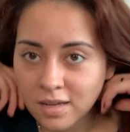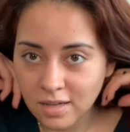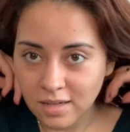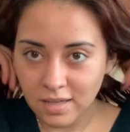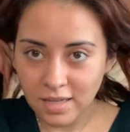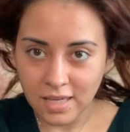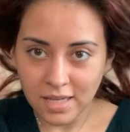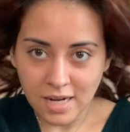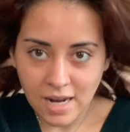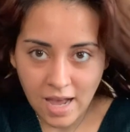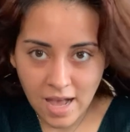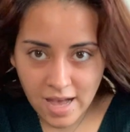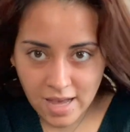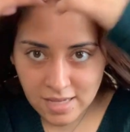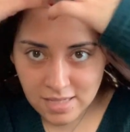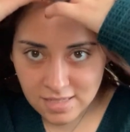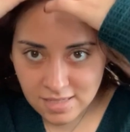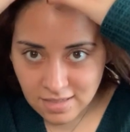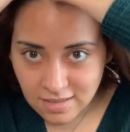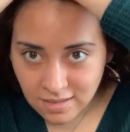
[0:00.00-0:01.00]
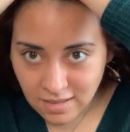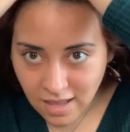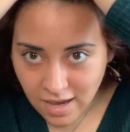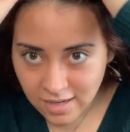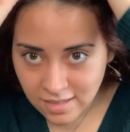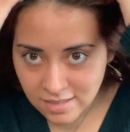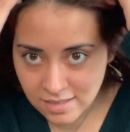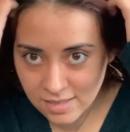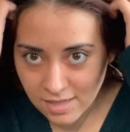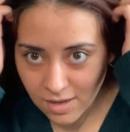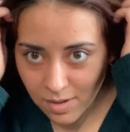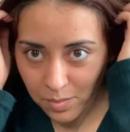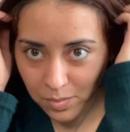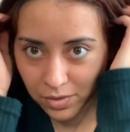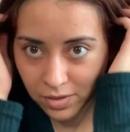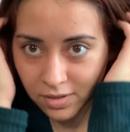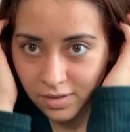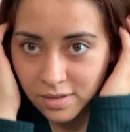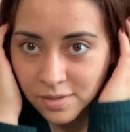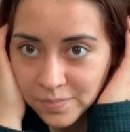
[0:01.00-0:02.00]
it has lightened up
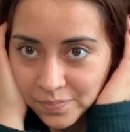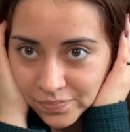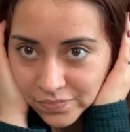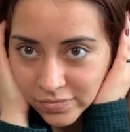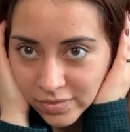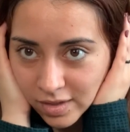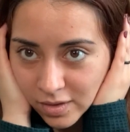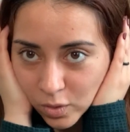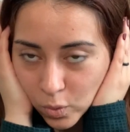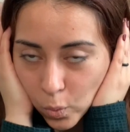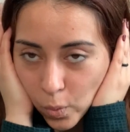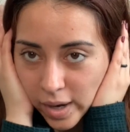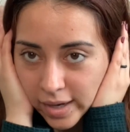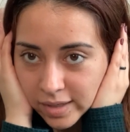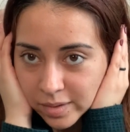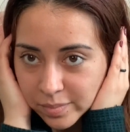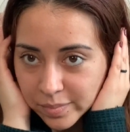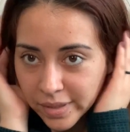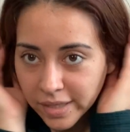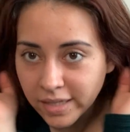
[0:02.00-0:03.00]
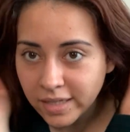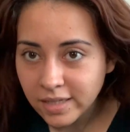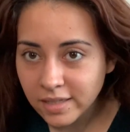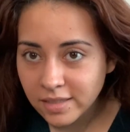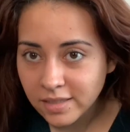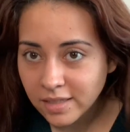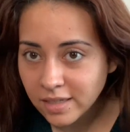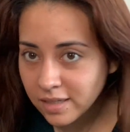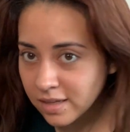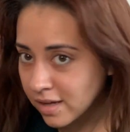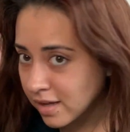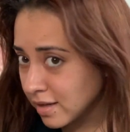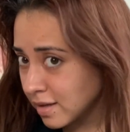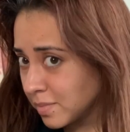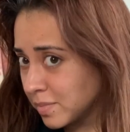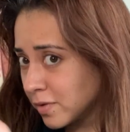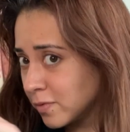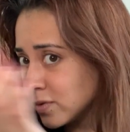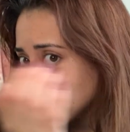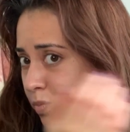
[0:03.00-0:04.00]
quite a bit.
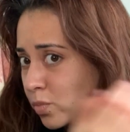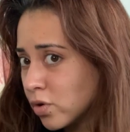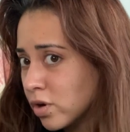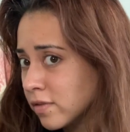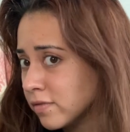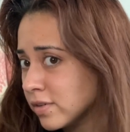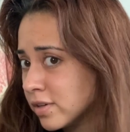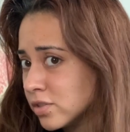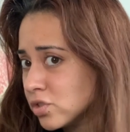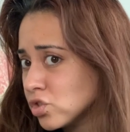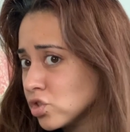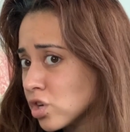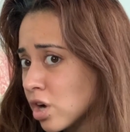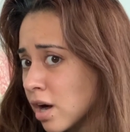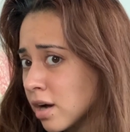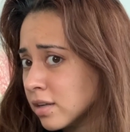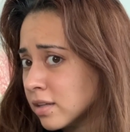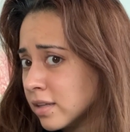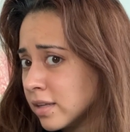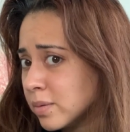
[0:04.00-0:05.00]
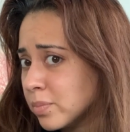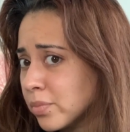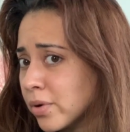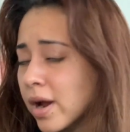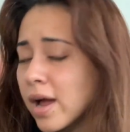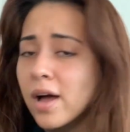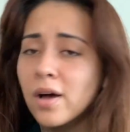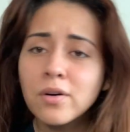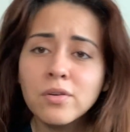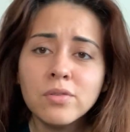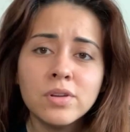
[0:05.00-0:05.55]
It was more of a chocolate brown